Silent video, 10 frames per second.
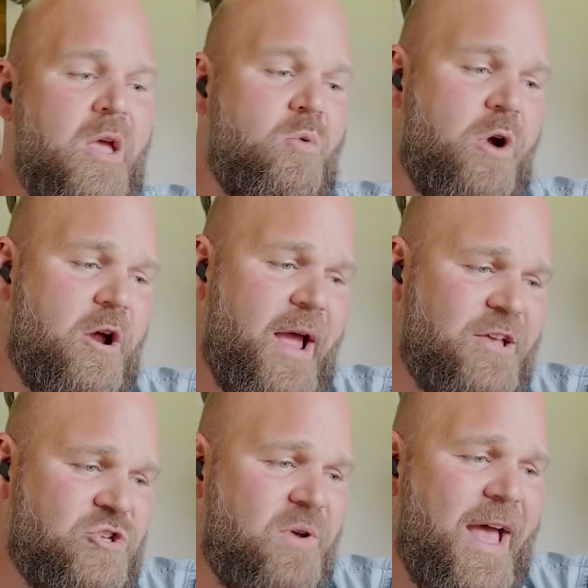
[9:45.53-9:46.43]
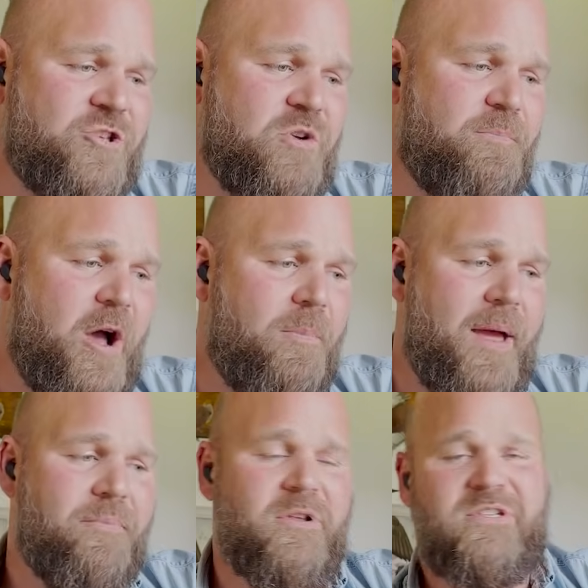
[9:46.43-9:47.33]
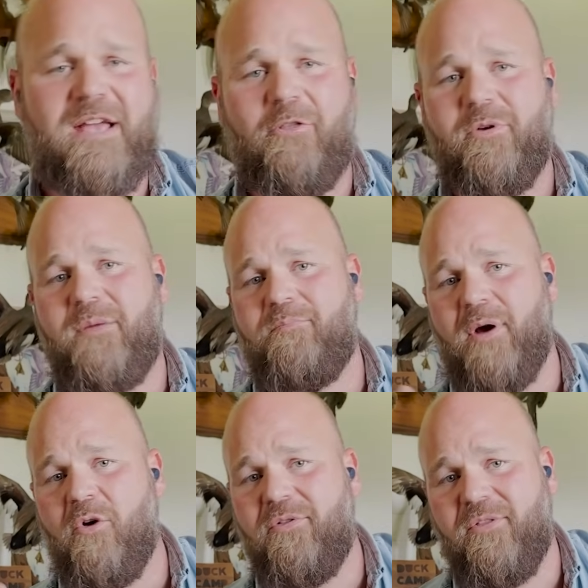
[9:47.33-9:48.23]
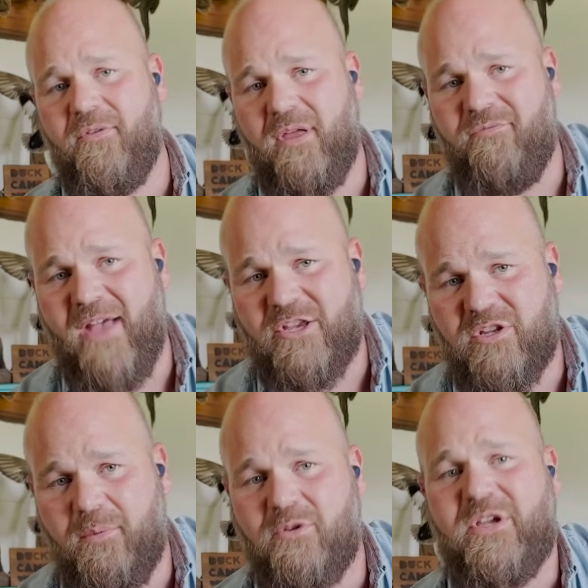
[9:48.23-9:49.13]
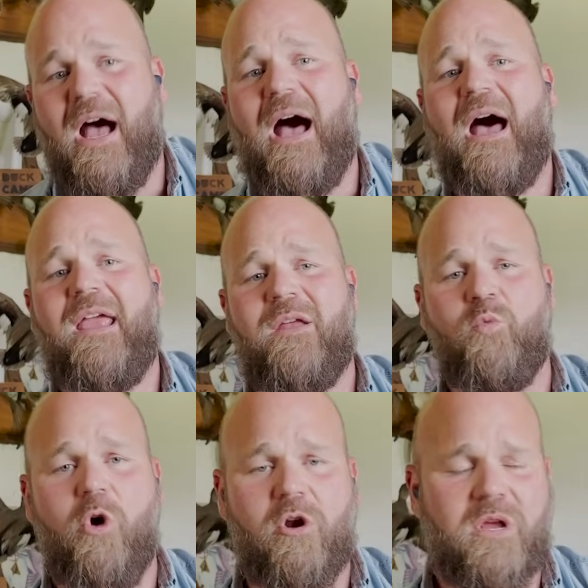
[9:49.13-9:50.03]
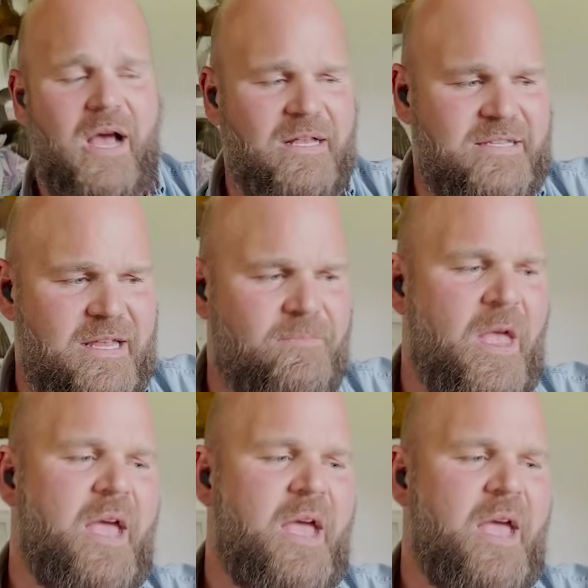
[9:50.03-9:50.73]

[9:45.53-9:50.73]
Whereas you add your bell pepper and celery, both in vegetables high in water content,